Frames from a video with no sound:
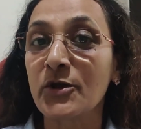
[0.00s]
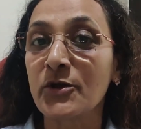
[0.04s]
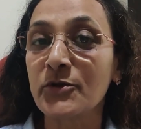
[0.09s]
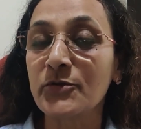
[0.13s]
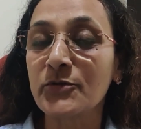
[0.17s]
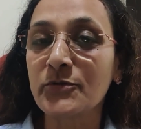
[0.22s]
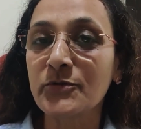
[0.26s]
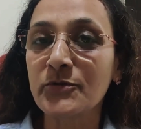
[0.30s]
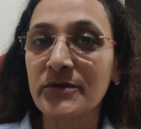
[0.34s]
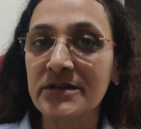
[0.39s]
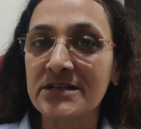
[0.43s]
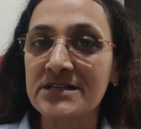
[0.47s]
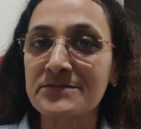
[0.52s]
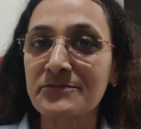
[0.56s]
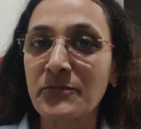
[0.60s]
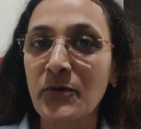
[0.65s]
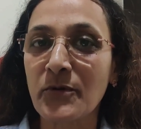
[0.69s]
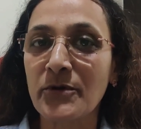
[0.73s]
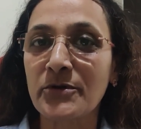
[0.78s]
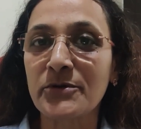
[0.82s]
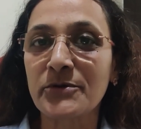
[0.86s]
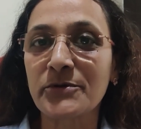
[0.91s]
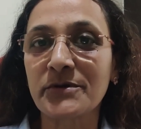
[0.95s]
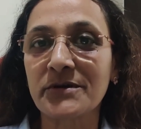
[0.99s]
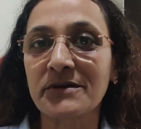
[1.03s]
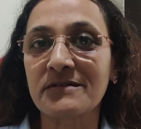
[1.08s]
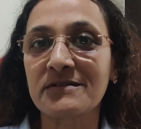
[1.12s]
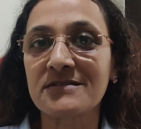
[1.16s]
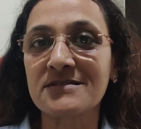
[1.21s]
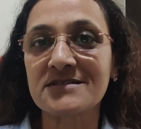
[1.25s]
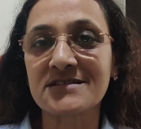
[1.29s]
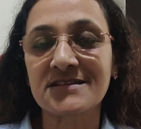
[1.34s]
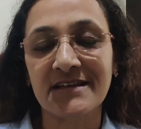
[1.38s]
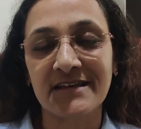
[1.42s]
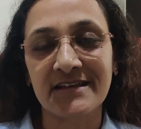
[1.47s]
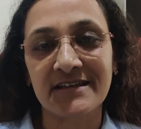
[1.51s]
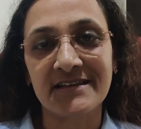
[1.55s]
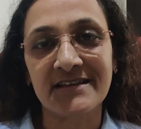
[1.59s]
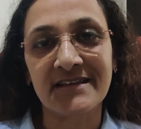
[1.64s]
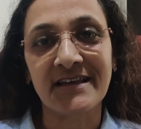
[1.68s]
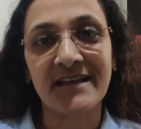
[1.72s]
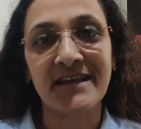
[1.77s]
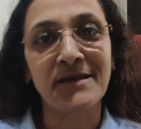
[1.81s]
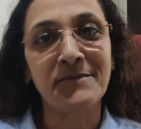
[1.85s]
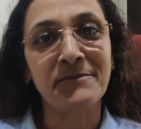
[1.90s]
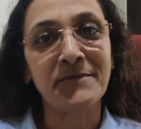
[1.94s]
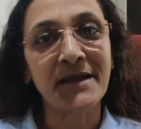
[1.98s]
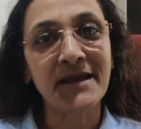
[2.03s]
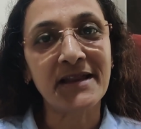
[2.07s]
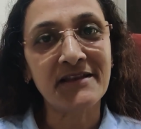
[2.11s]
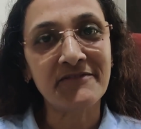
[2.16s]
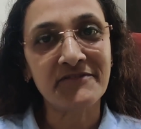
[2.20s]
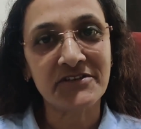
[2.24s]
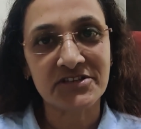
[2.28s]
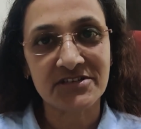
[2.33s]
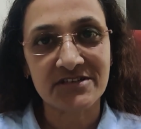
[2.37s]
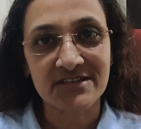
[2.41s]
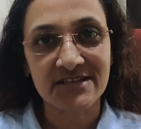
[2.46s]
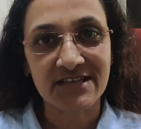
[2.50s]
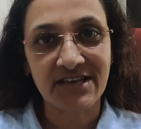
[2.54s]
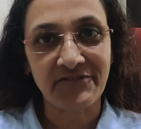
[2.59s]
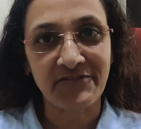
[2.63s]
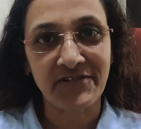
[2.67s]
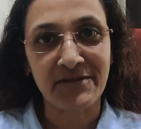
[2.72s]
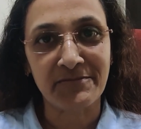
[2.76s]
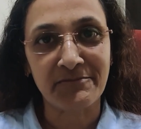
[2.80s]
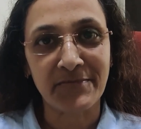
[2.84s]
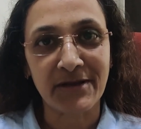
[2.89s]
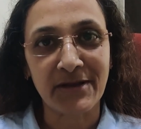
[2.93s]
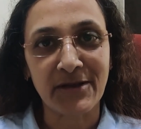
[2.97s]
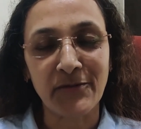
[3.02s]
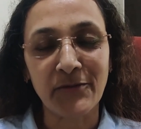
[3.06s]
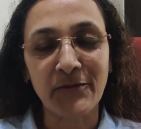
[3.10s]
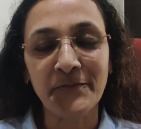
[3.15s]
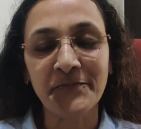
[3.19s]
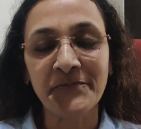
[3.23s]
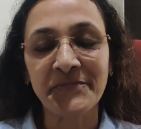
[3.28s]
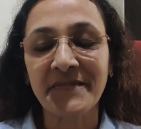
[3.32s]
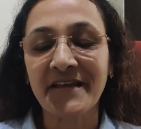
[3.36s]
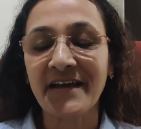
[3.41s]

do respond to us in the email which is given below